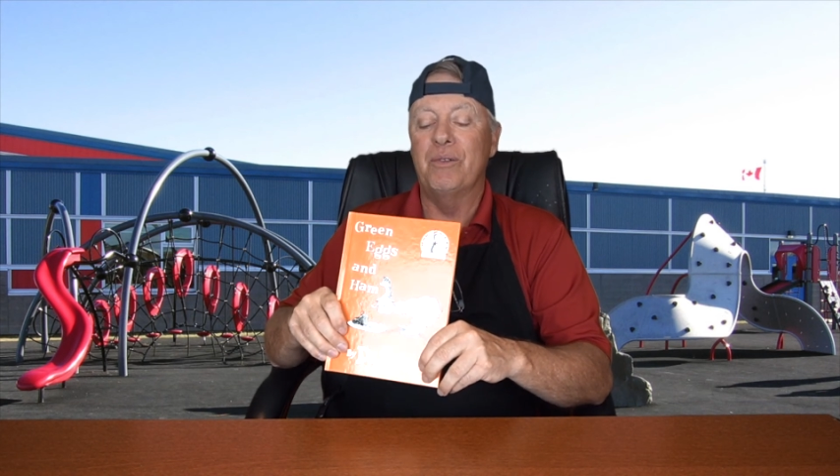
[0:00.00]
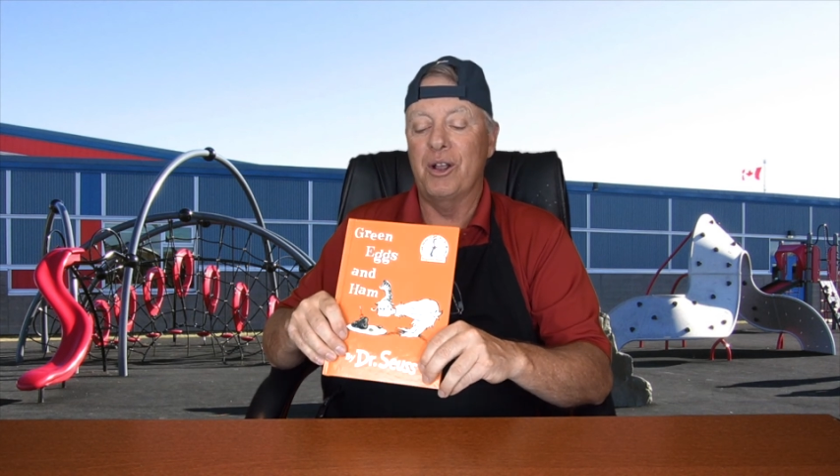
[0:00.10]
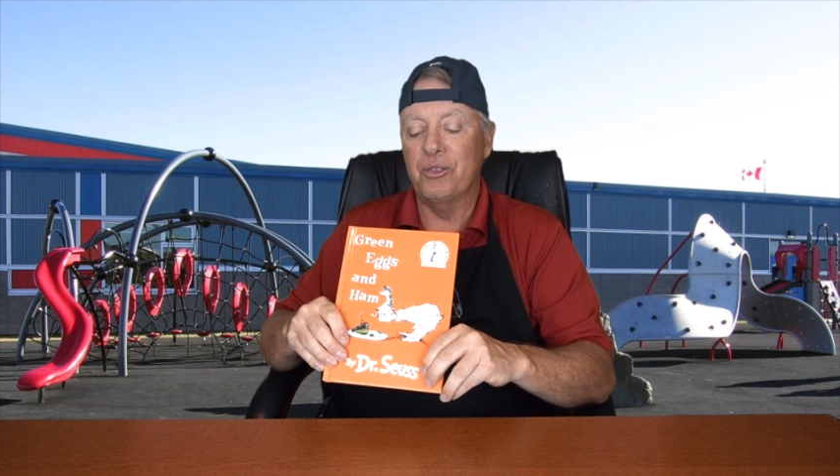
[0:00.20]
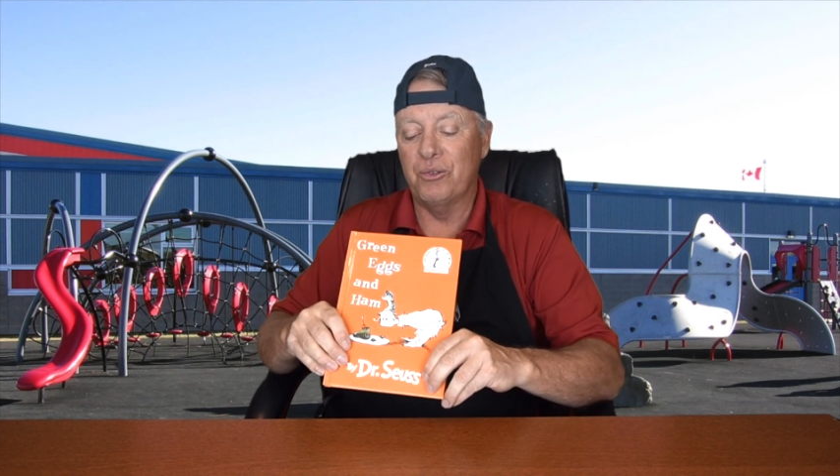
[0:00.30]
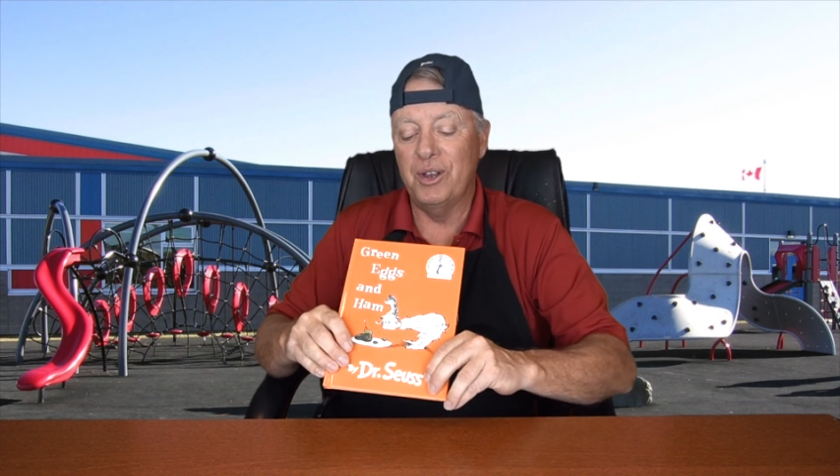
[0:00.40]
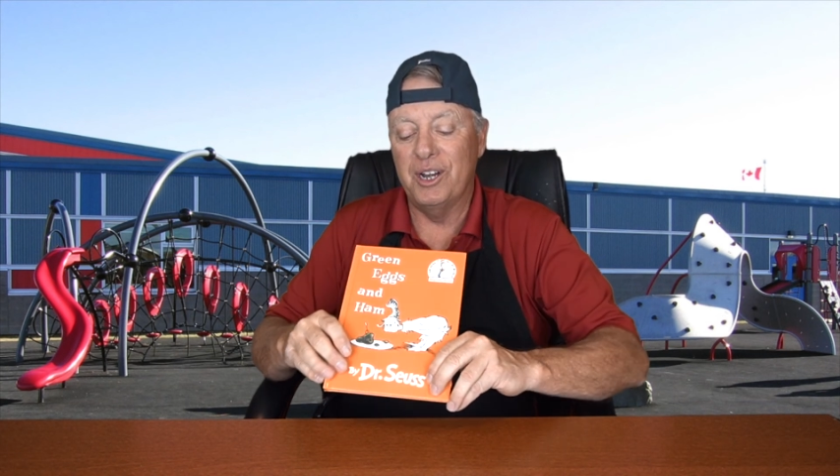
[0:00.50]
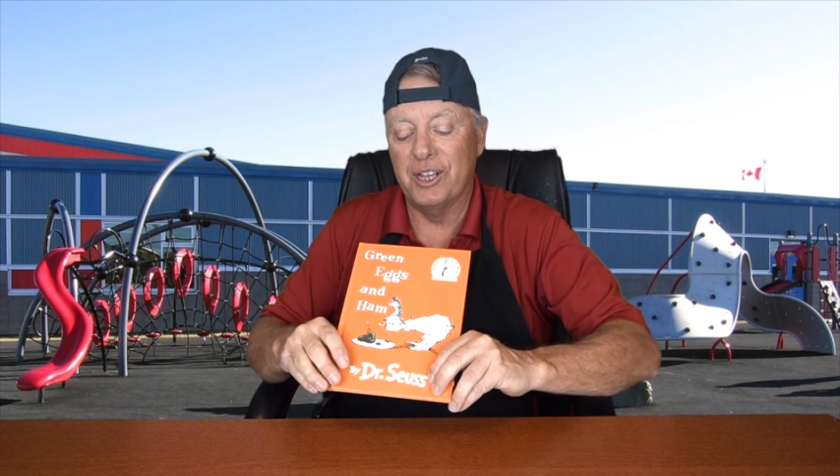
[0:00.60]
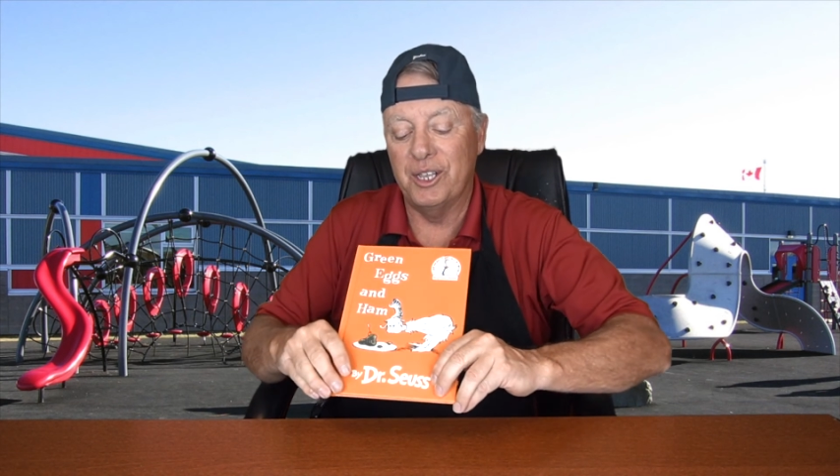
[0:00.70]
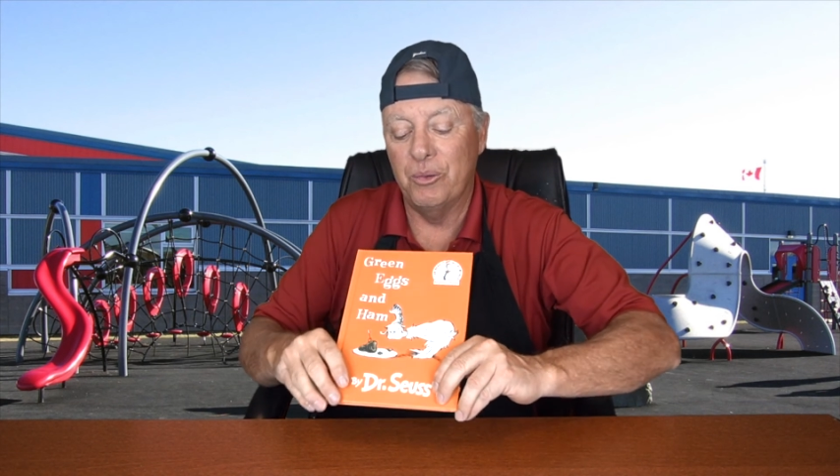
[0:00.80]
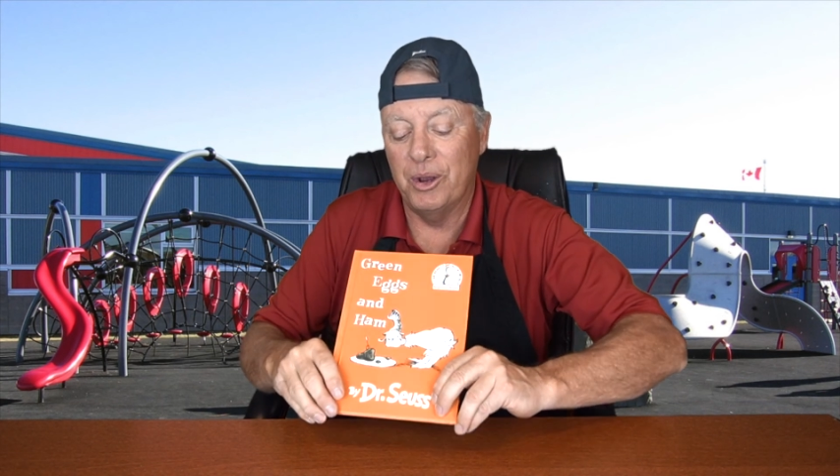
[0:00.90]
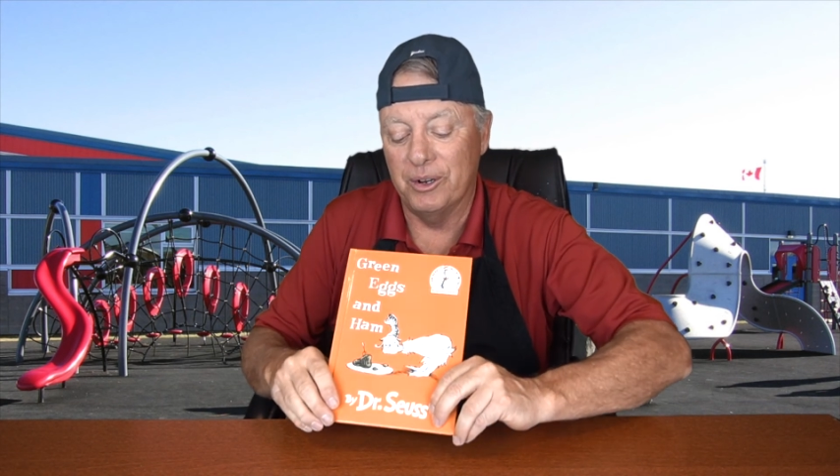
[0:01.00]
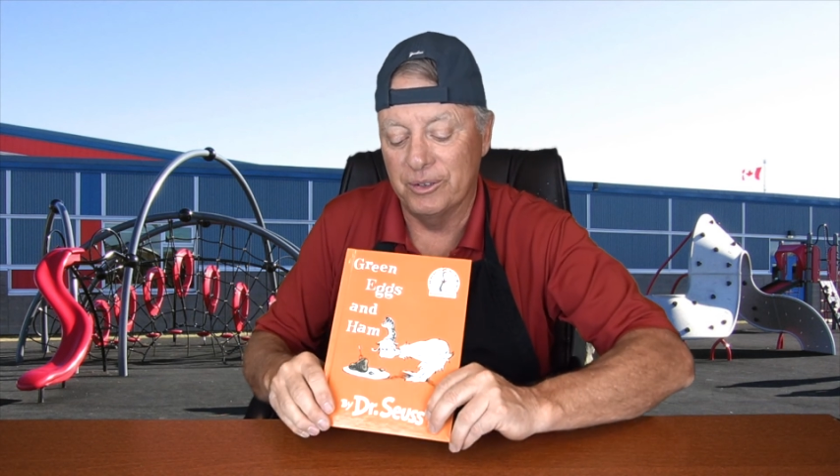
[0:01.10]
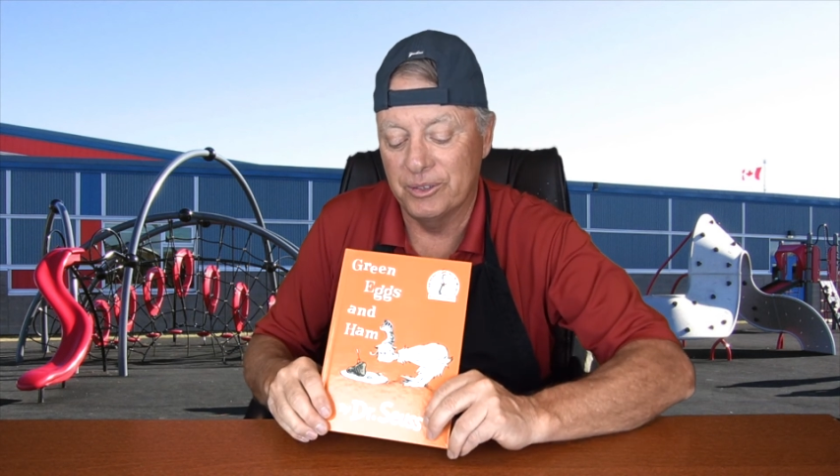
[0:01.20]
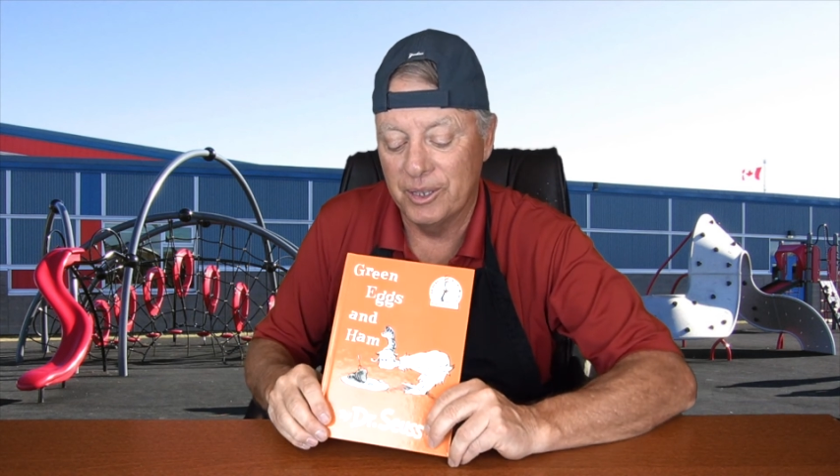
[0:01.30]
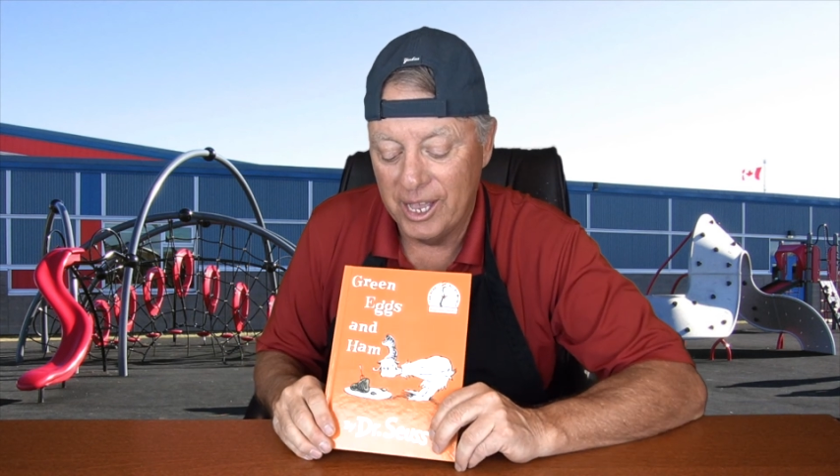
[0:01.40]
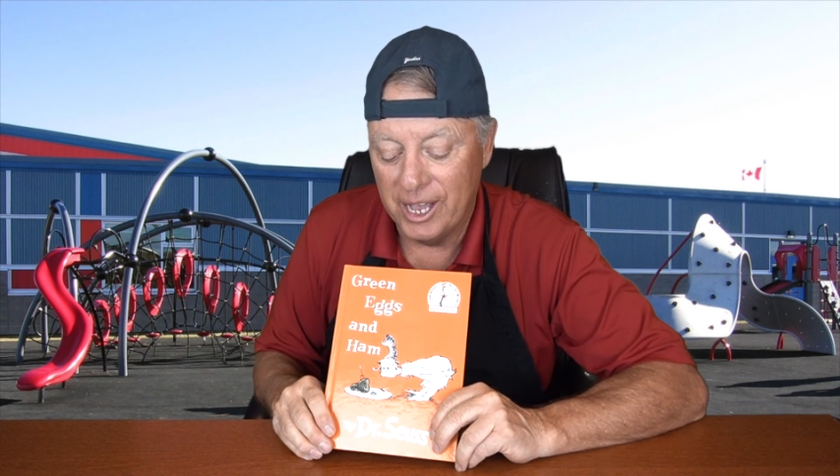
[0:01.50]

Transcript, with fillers: our three lucky winners.